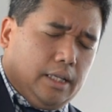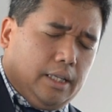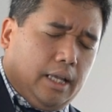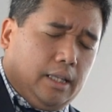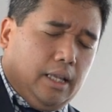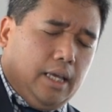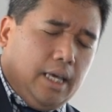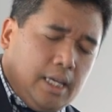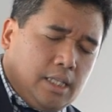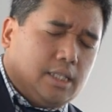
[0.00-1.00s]
that
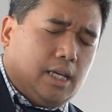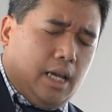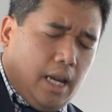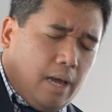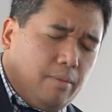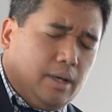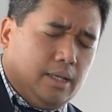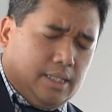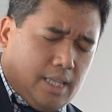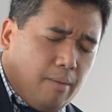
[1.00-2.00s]
each and
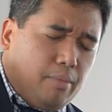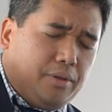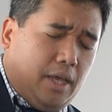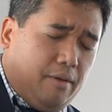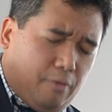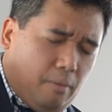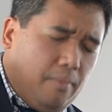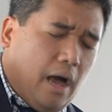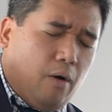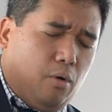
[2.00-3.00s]
every Sabbath day from
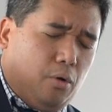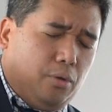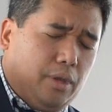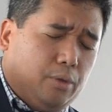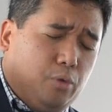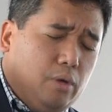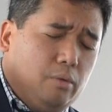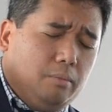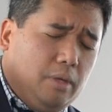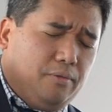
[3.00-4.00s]
now on, that we
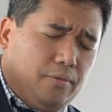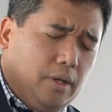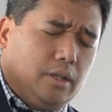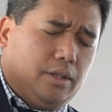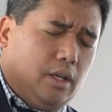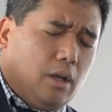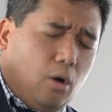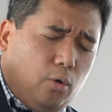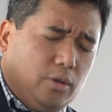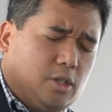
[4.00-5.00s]
will be filled in the
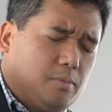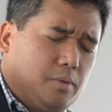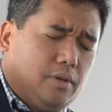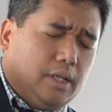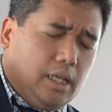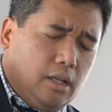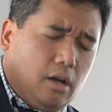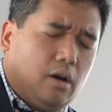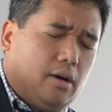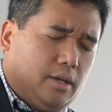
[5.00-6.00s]
Holy Spirit in
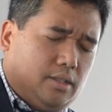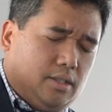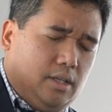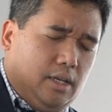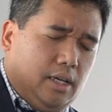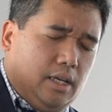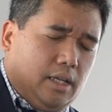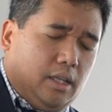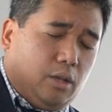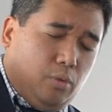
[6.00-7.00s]
our hearts,
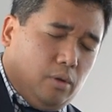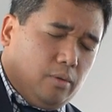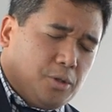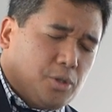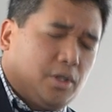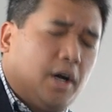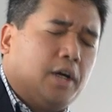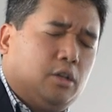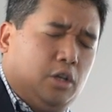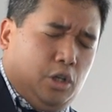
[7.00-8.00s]
that we will
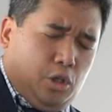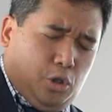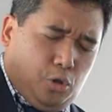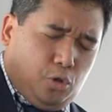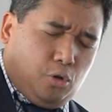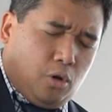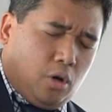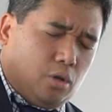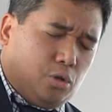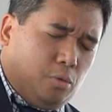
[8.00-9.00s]
start
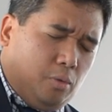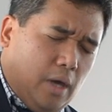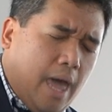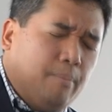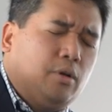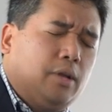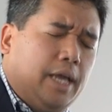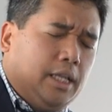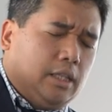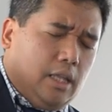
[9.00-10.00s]
to
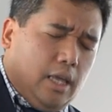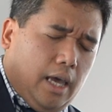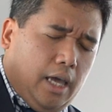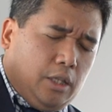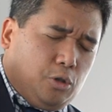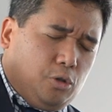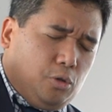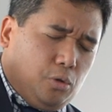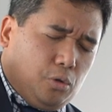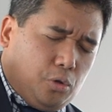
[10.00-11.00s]
emulate and
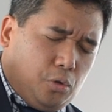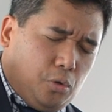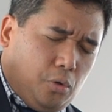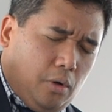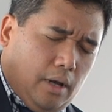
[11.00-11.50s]
to